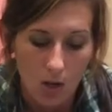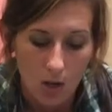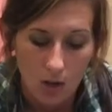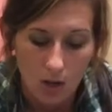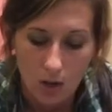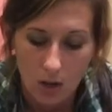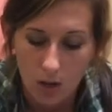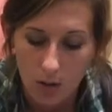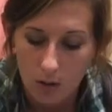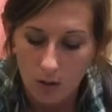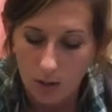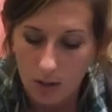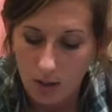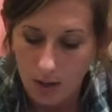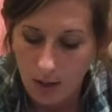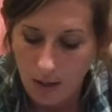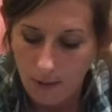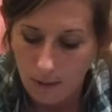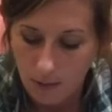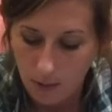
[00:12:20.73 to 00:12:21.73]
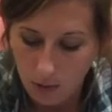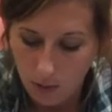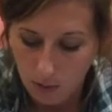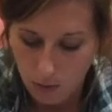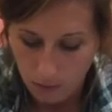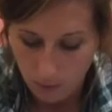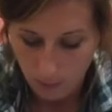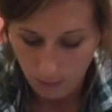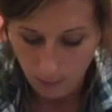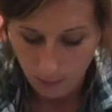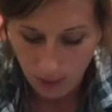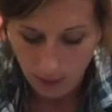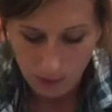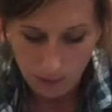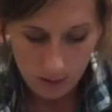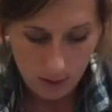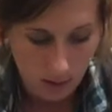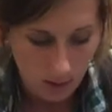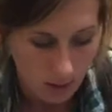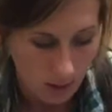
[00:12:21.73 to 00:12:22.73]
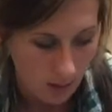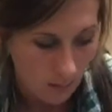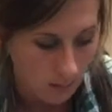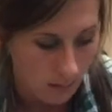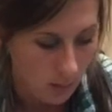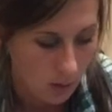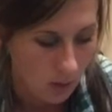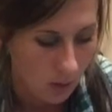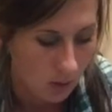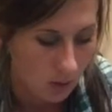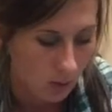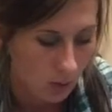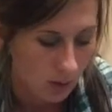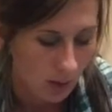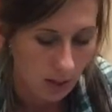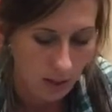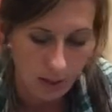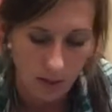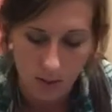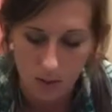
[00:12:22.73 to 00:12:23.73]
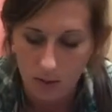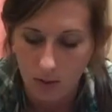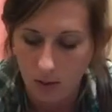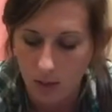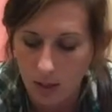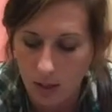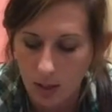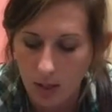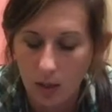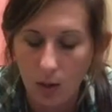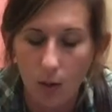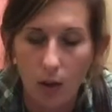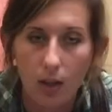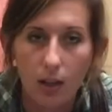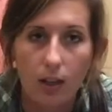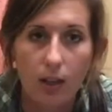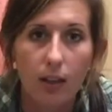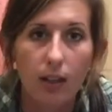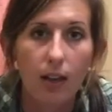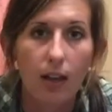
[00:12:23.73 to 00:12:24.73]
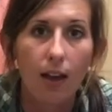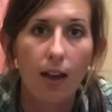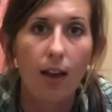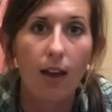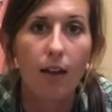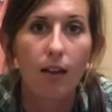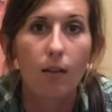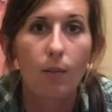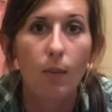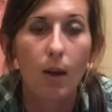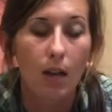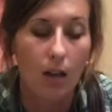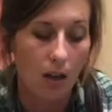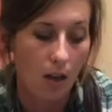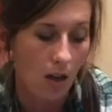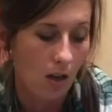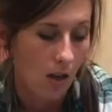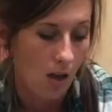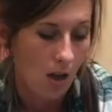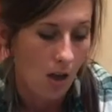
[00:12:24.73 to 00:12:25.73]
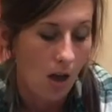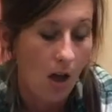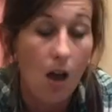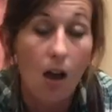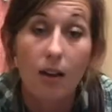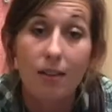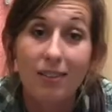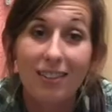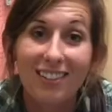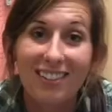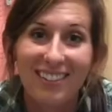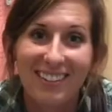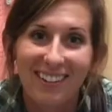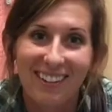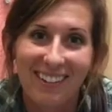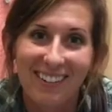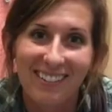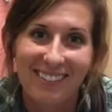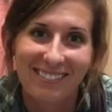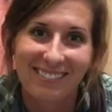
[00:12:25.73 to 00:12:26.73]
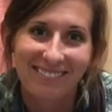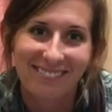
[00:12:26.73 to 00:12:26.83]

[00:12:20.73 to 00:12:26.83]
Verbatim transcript: So if you follow these tips, you can clean it quickly and make a cylinder.